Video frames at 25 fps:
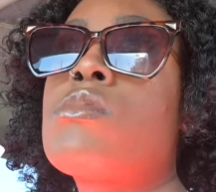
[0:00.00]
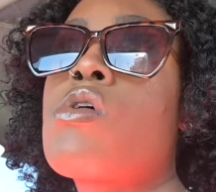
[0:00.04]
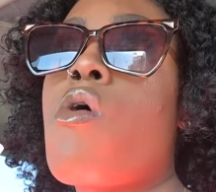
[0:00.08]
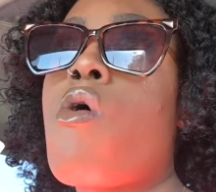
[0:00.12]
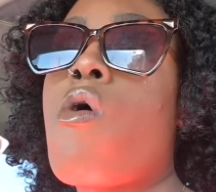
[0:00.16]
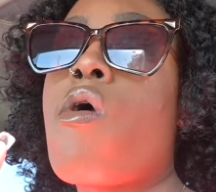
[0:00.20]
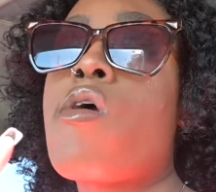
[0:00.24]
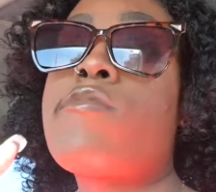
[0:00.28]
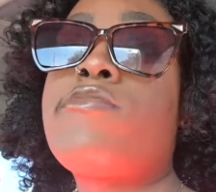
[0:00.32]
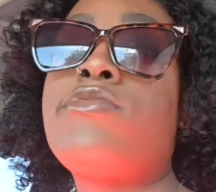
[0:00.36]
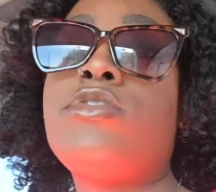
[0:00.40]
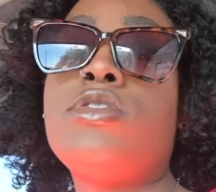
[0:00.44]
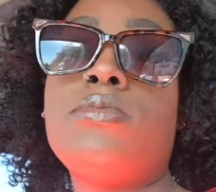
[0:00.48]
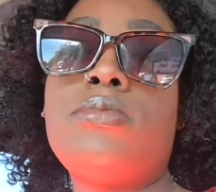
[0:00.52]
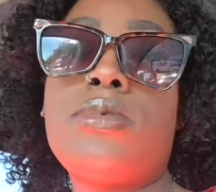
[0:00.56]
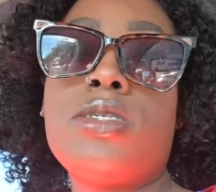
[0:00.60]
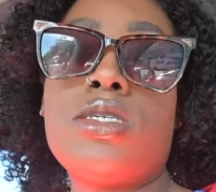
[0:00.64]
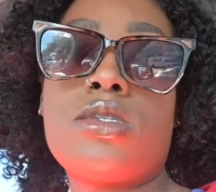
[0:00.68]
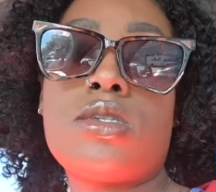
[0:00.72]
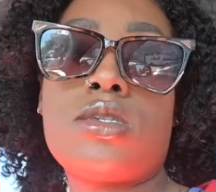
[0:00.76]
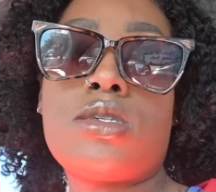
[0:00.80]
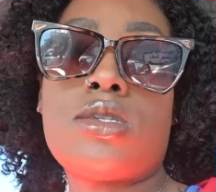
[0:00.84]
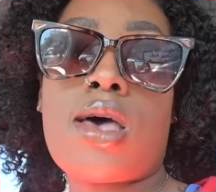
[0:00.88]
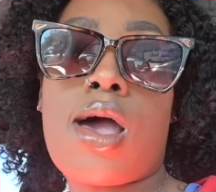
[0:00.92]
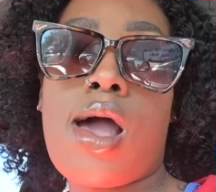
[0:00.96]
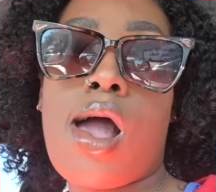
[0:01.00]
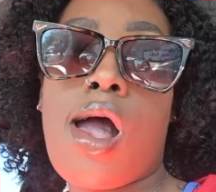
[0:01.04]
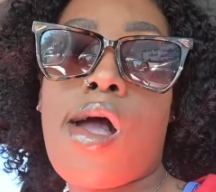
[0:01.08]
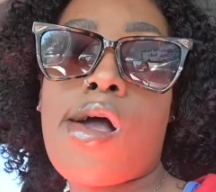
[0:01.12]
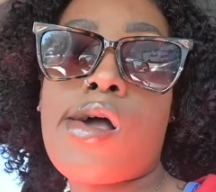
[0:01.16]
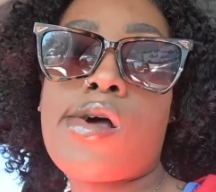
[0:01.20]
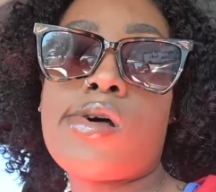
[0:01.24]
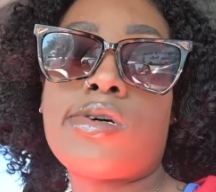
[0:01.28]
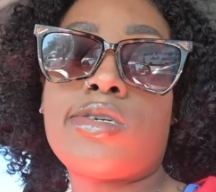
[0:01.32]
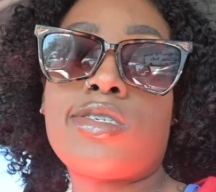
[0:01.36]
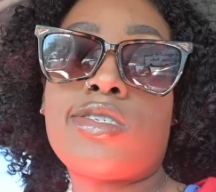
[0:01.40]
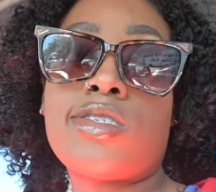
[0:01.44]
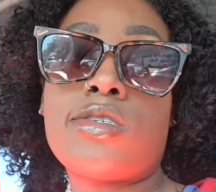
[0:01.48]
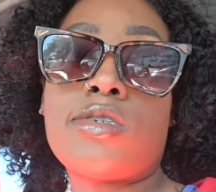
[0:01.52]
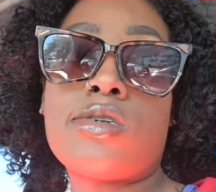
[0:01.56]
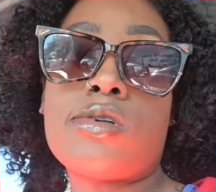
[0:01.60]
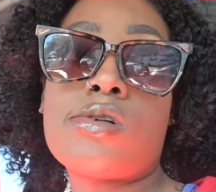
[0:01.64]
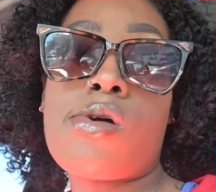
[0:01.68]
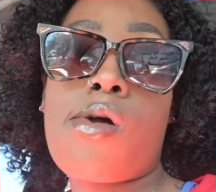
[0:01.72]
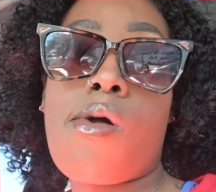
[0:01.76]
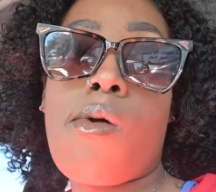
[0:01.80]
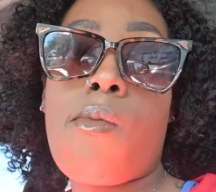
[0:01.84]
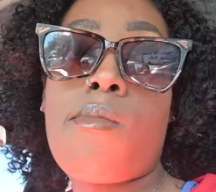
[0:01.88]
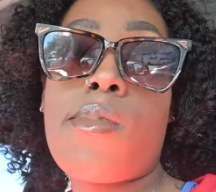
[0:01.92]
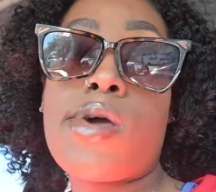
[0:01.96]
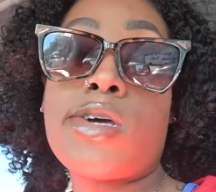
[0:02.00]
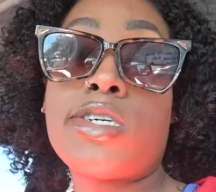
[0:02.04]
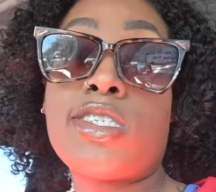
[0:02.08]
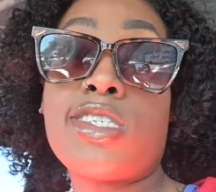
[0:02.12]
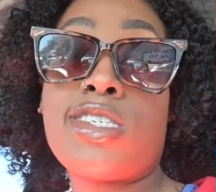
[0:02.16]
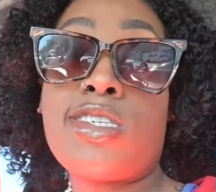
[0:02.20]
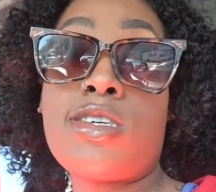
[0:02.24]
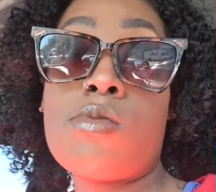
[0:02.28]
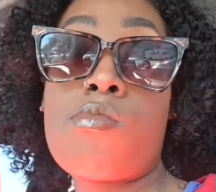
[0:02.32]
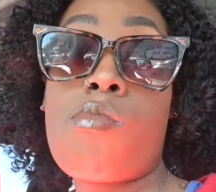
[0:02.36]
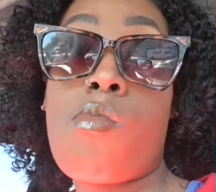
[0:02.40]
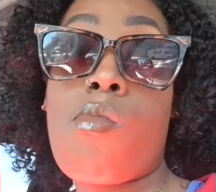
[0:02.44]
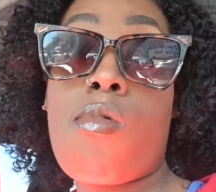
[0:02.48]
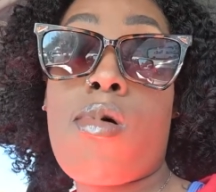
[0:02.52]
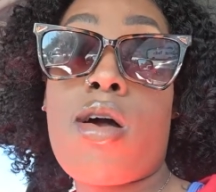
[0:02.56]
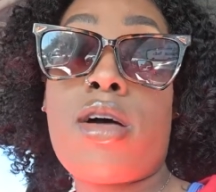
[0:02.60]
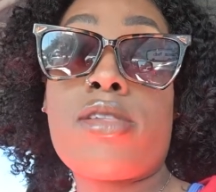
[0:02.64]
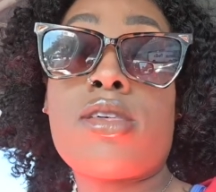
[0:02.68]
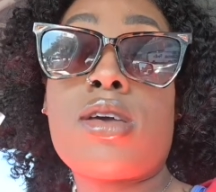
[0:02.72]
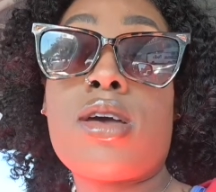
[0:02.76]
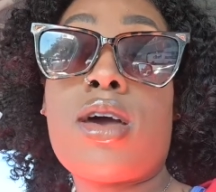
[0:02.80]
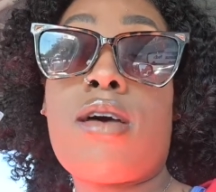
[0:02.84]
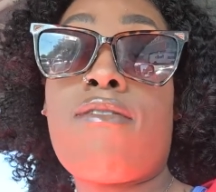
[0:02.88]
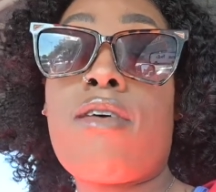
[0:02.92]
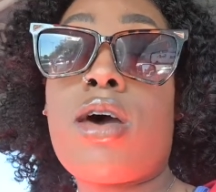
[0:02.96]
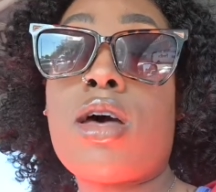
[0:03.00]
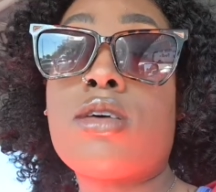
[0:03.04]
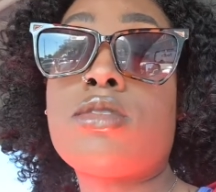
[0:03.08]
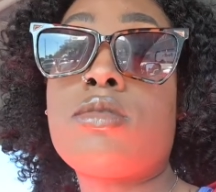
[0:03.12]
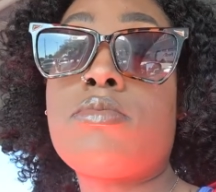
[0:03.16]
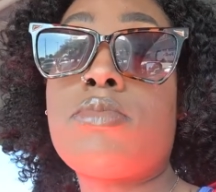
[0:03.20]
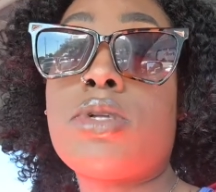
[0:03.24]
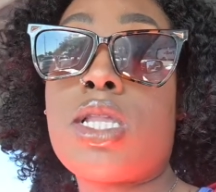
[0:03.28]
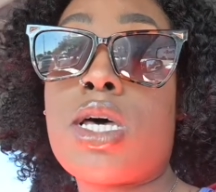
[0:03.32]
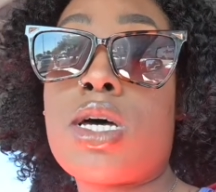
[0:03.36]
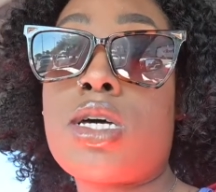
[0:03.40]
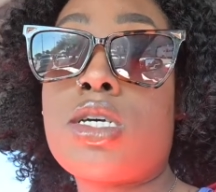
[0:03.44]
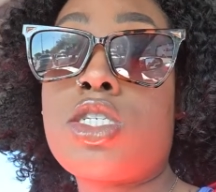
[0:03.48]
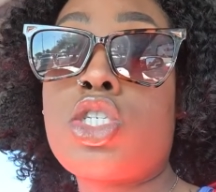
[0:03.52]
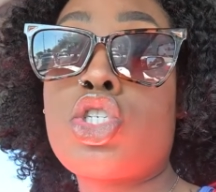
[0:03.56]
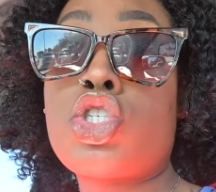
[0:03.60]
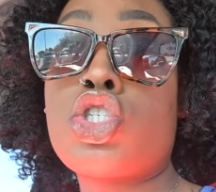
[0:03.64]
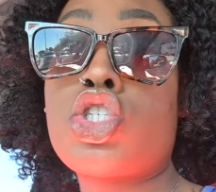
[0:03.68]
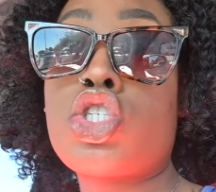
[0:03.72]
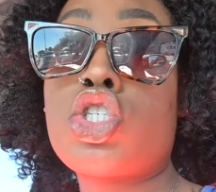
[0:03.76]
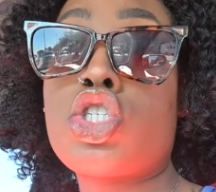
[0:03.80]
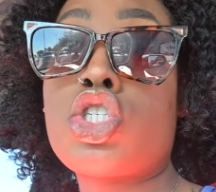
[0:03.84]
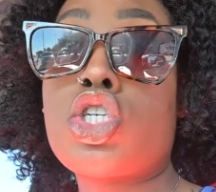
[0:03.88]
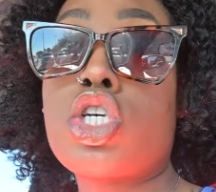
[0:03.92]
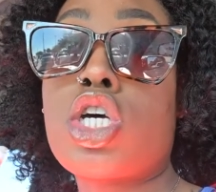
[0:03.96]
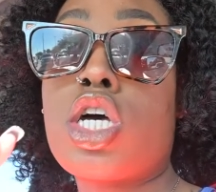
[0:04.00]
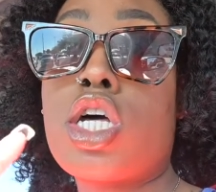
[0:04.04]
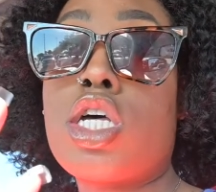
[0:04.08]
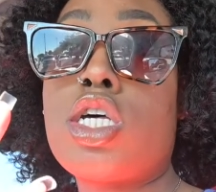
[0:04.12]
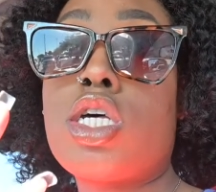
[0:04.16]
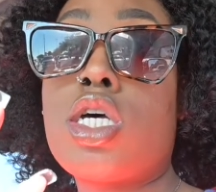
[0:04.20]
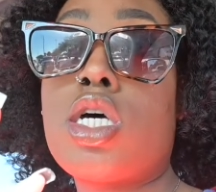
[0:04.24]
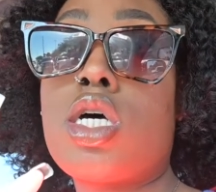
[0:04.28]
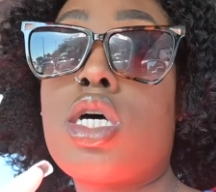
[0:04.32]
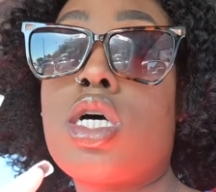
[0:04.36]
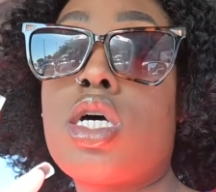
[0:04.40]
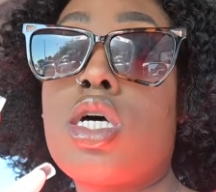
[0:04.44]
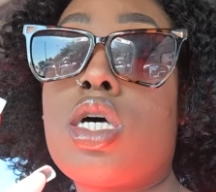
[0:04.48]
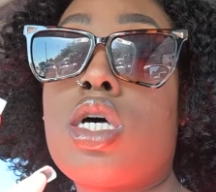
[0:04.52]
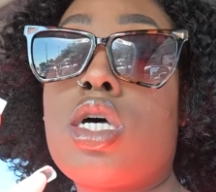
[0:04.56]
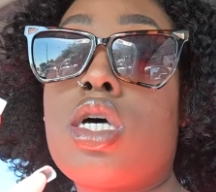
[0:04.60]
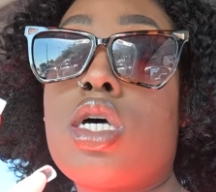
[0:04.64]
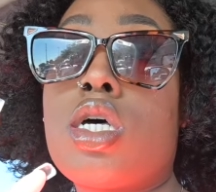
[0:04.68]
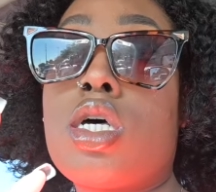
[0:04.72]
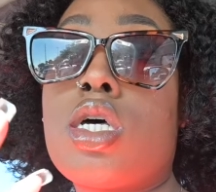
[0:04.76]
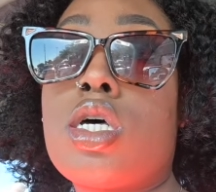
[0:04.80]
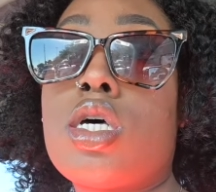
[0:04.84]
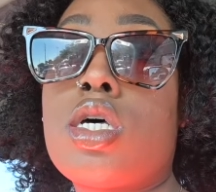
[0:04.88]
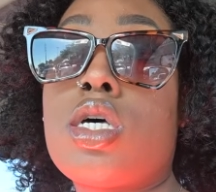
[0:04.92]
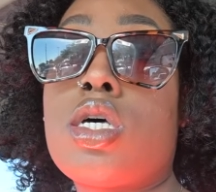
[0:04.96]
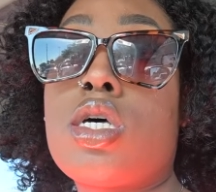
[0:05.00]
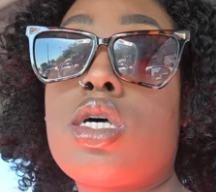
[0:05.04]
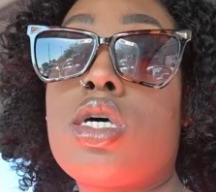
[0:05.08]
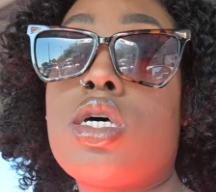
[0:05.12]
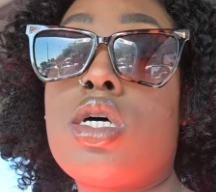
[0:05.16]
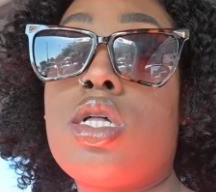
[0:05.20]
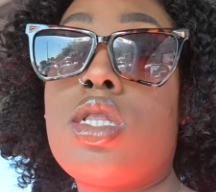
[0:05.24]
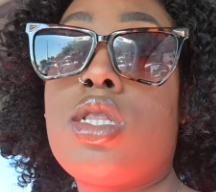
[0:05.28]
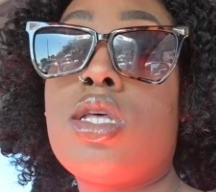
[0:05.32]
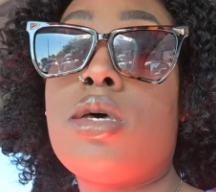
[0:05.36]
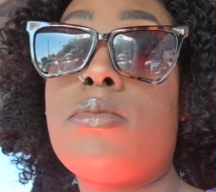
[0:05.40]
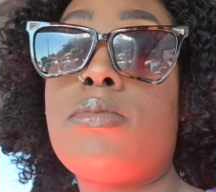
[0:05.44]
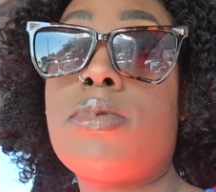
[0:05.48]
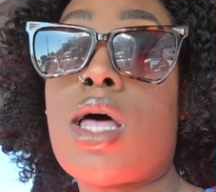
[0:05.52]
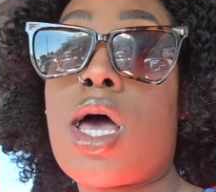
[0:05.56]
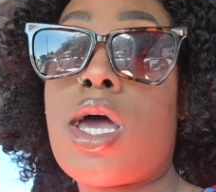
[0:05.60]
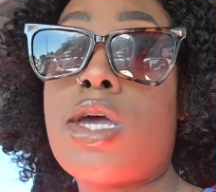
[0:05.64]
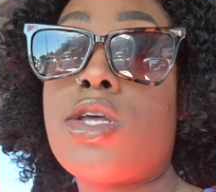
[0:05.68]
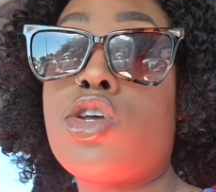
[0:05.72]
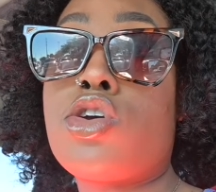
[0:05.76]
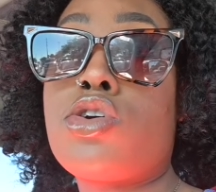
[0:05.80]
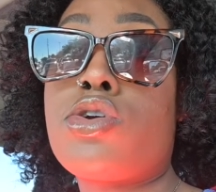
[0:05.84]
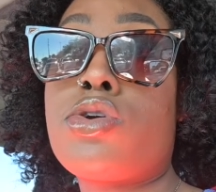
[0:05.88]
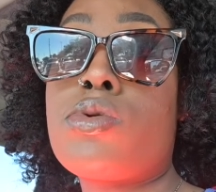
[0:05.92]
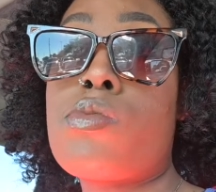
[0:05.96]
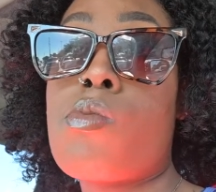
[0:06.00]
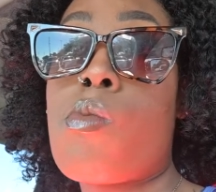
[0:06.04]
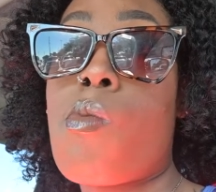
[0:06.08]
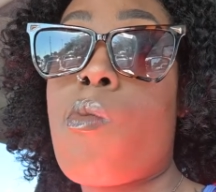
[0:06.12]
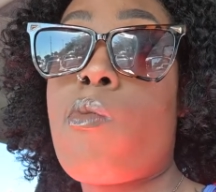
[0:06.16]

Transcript: or a few pieces of uh, makeup. I think I found a blush, uh, lip liner,